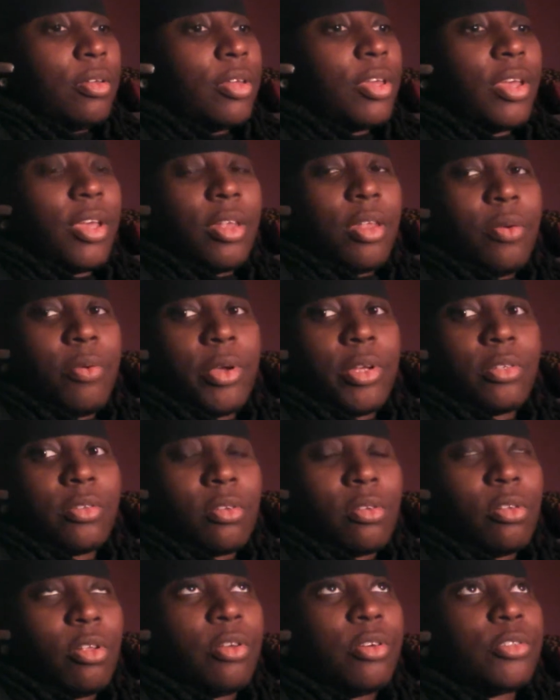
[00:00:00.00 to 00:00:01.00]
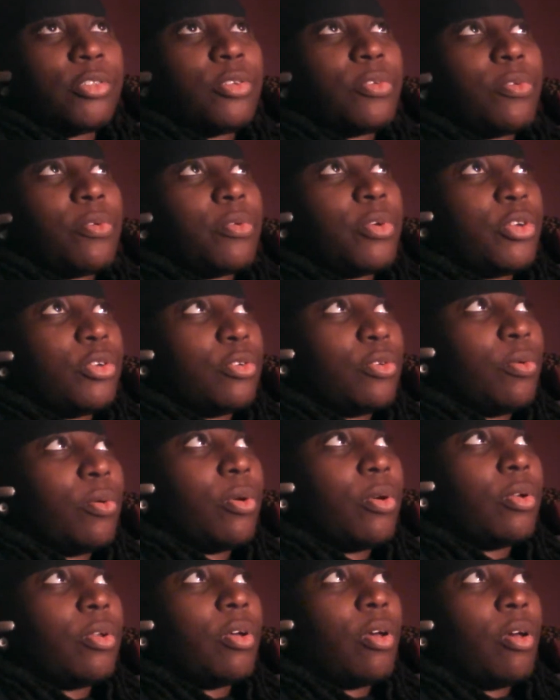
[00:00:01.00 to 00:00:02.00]
anyways, long story
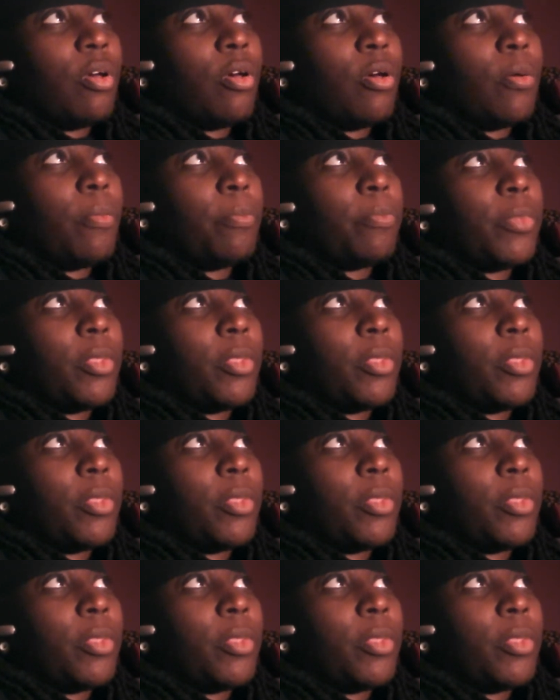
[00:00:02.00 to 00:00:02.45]
short, I